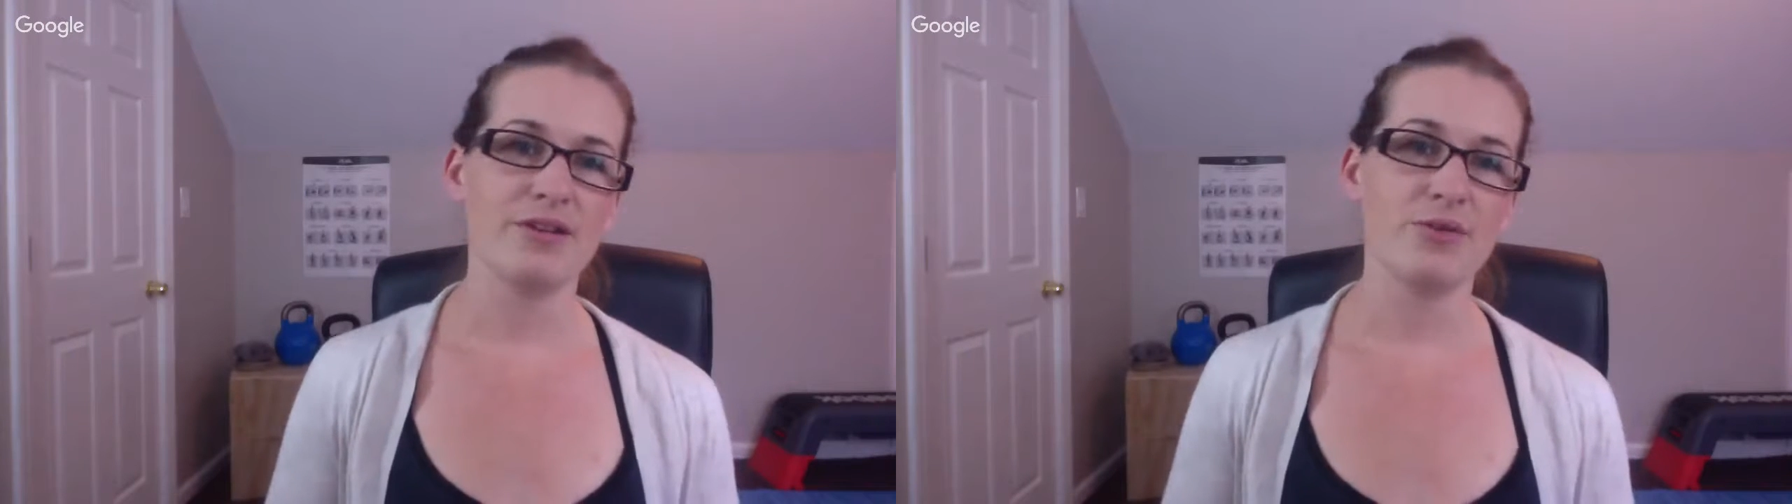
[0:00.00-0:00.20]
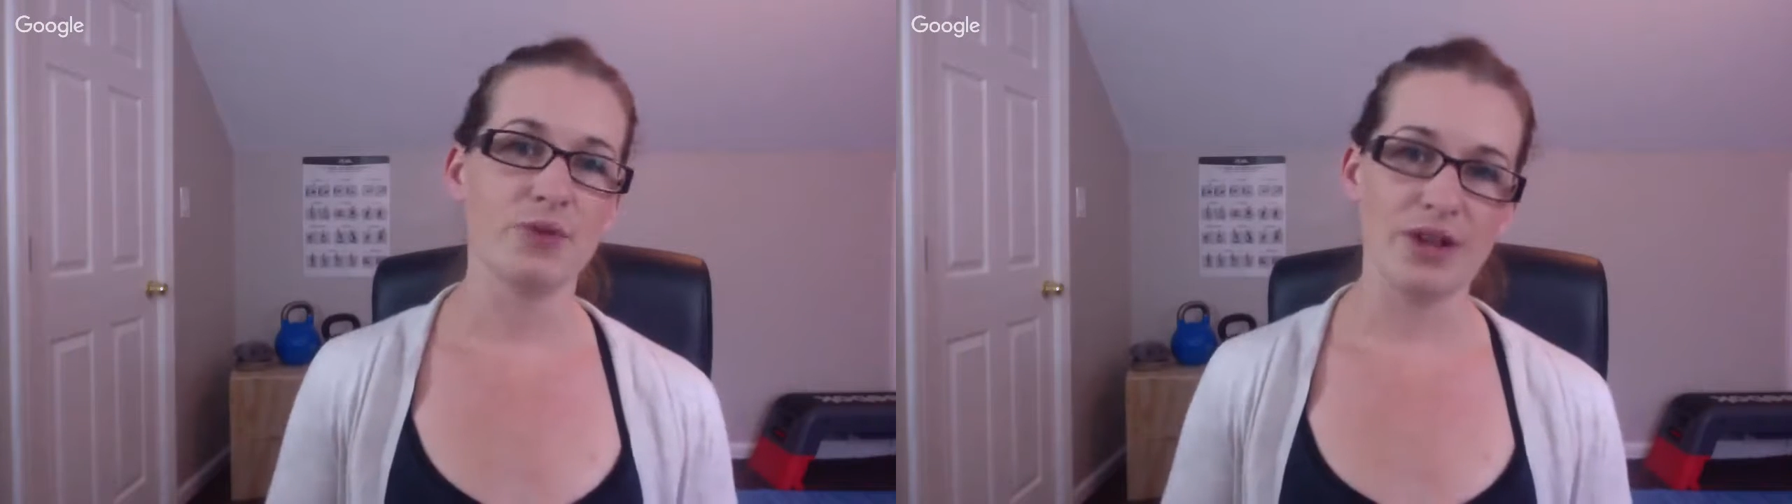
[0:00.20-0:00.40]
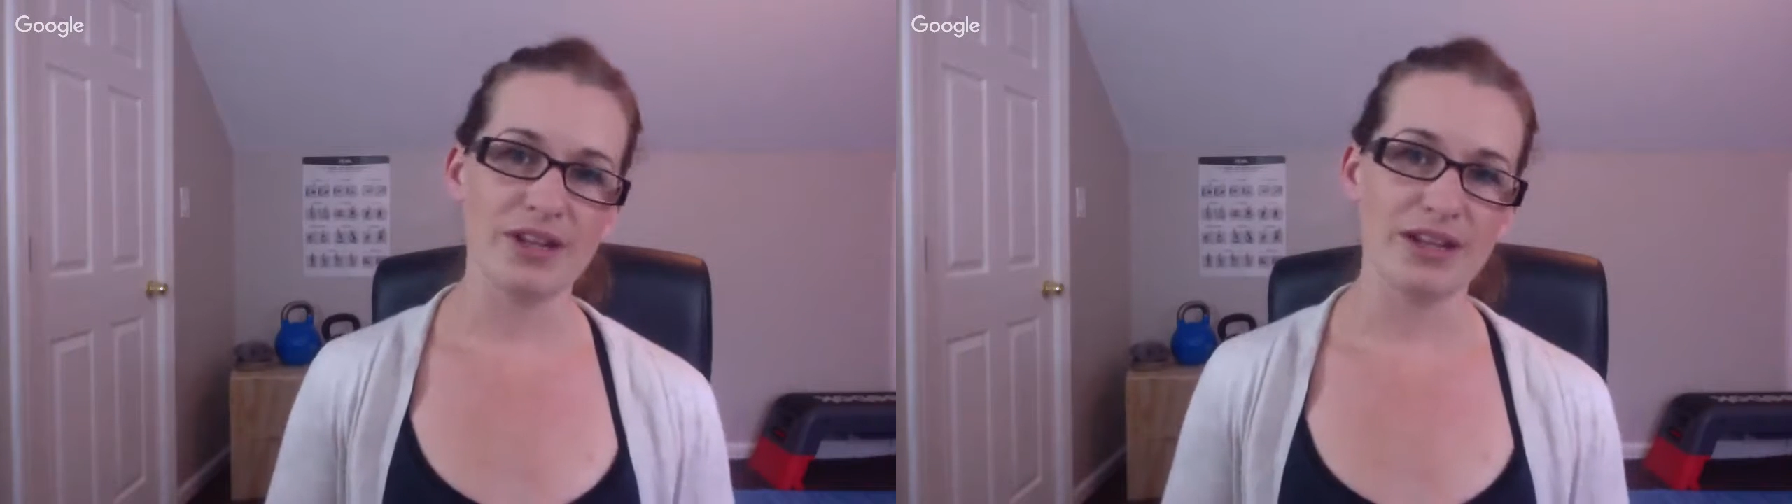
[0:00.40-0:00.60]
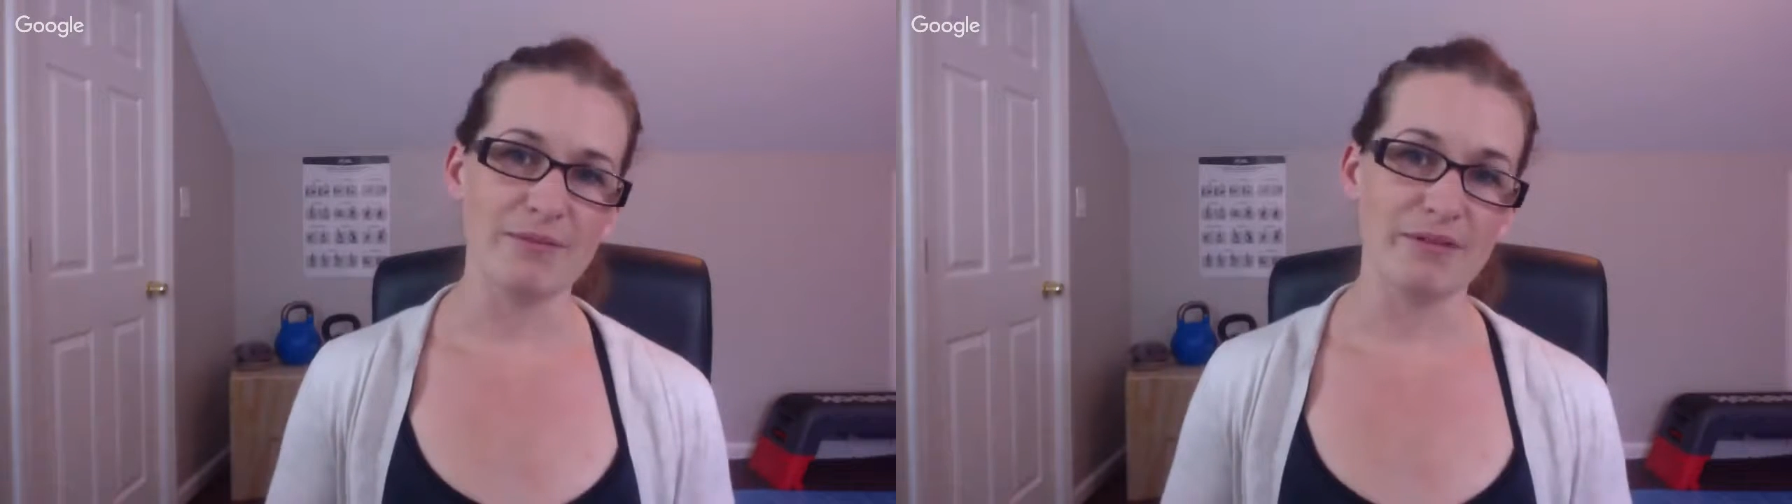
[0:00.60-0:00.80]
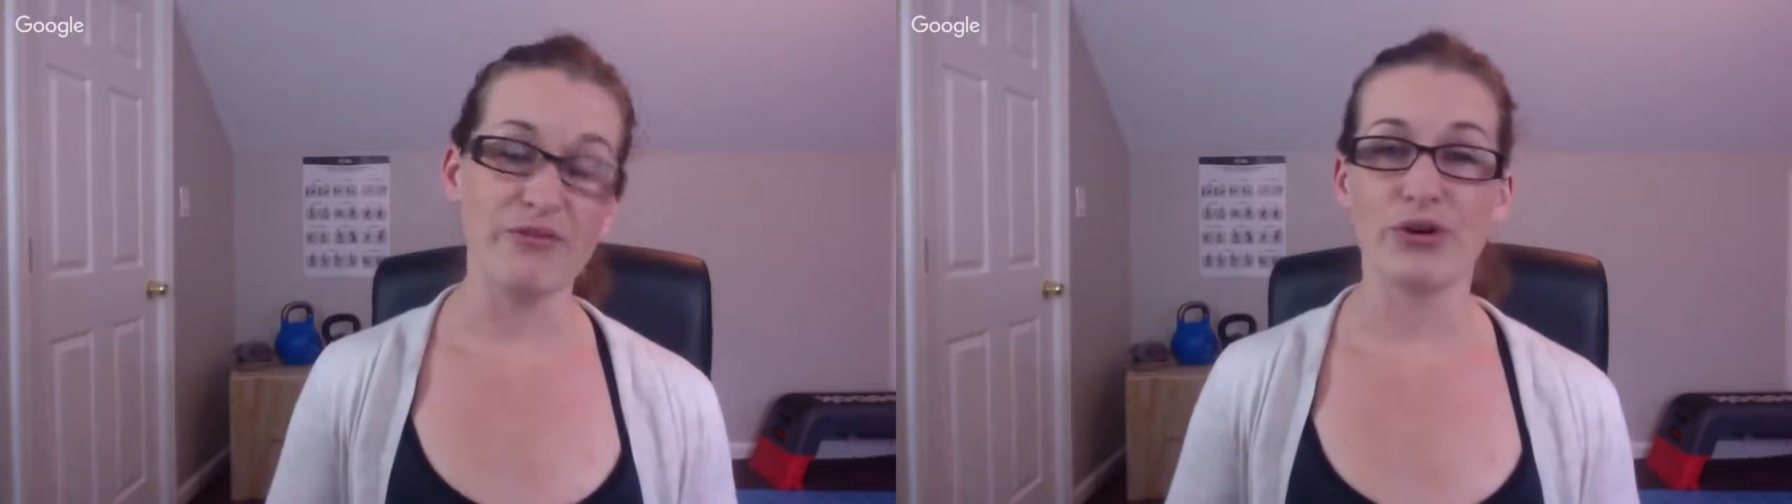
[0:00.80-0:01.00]
quality
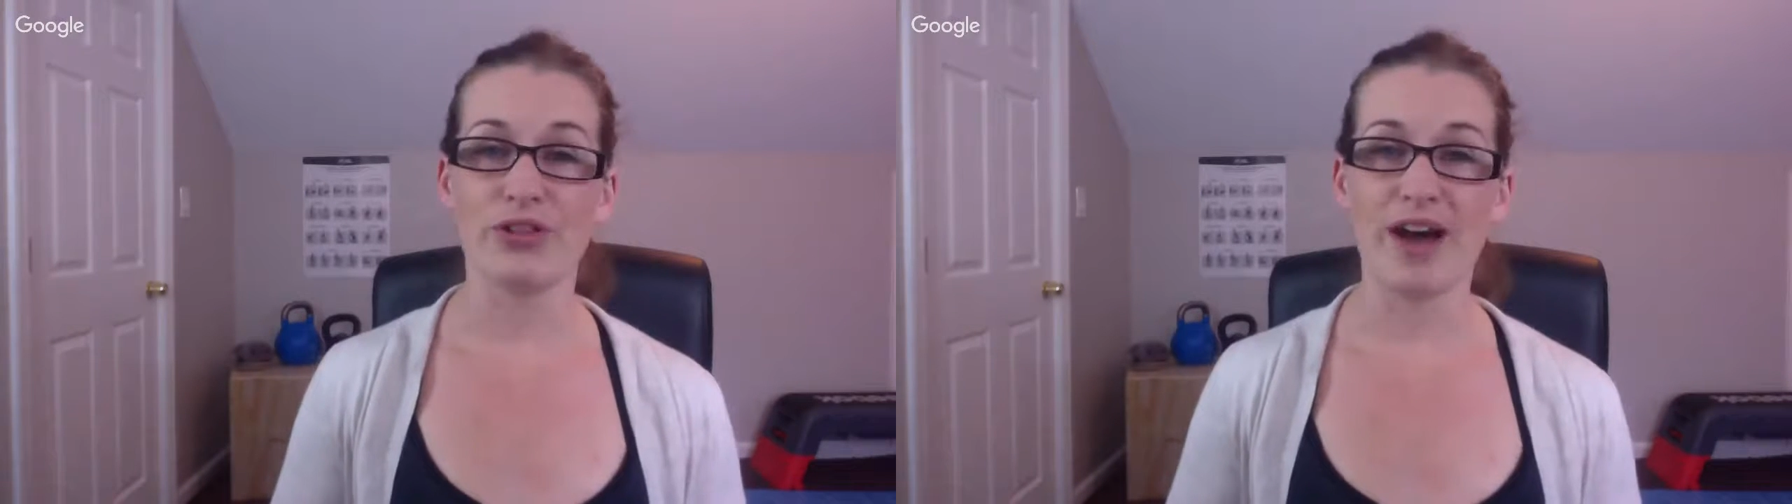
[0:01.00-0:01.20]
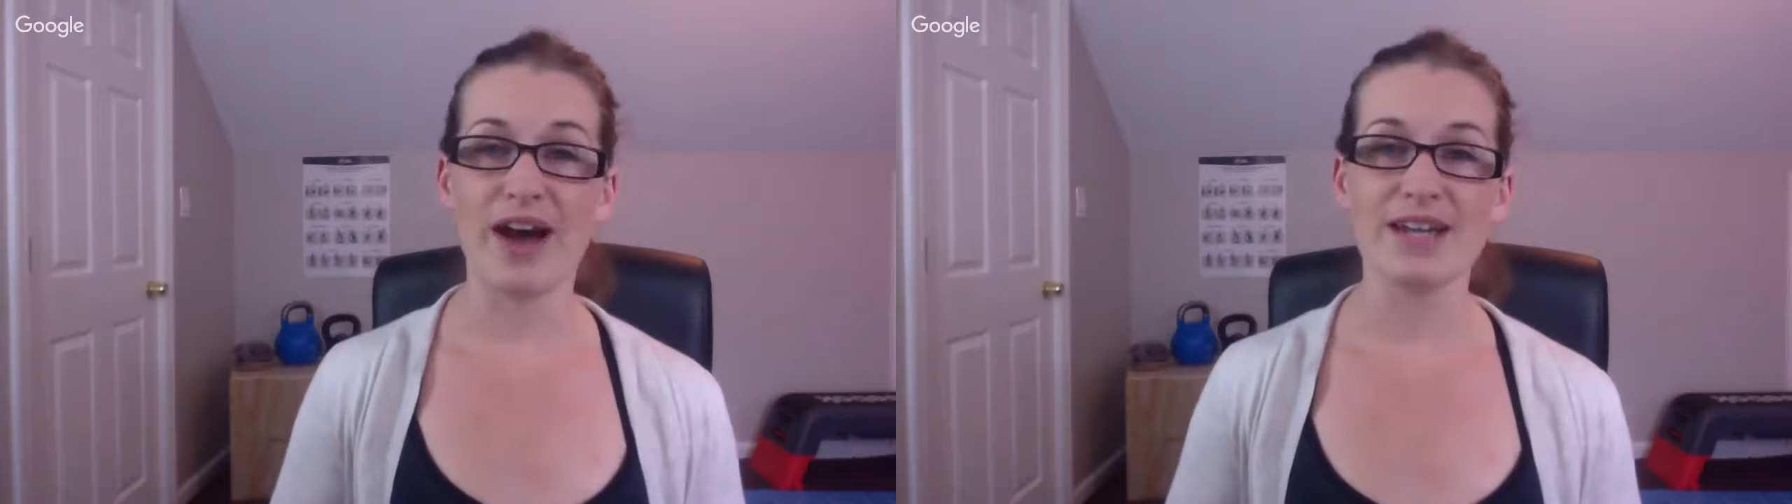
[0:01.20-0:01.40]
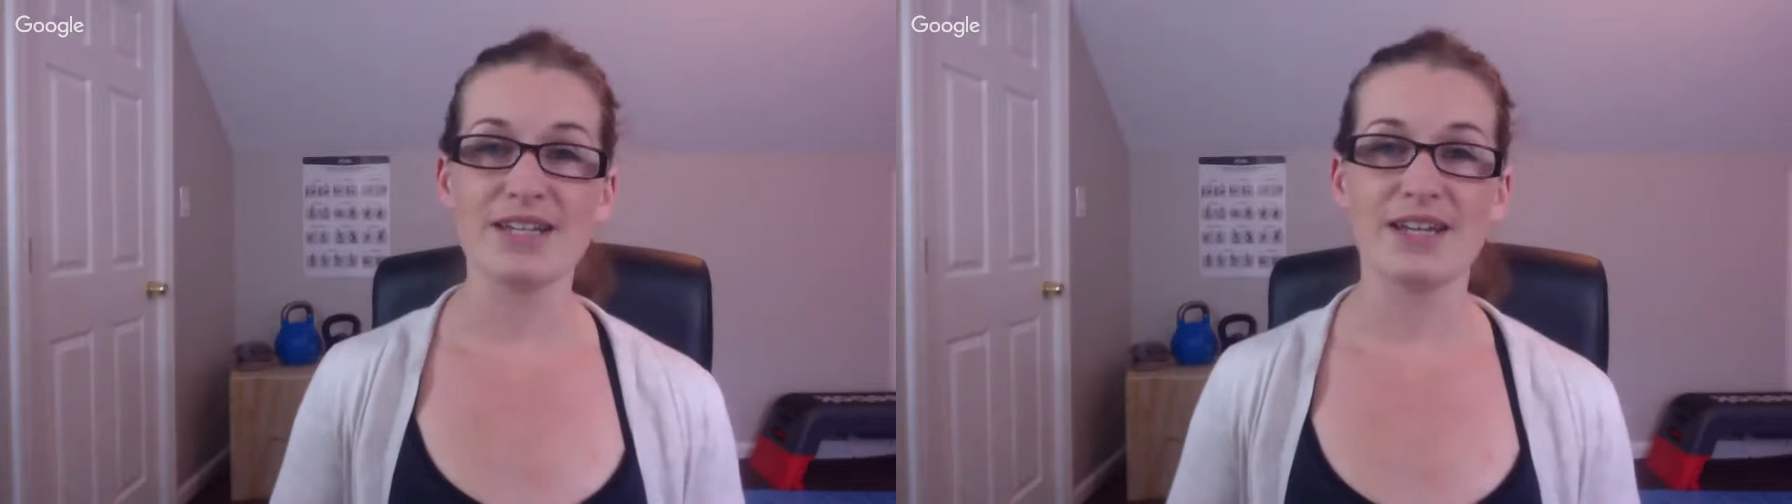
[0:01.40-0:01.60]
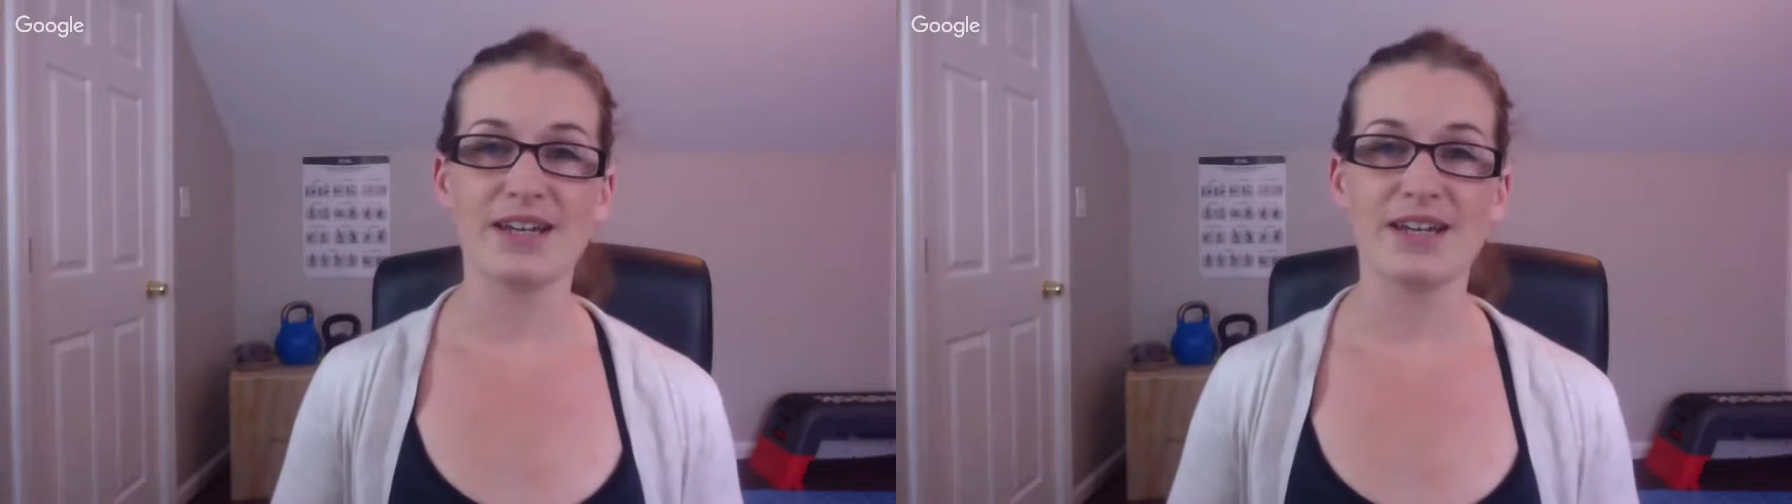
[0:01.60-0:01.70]
before that.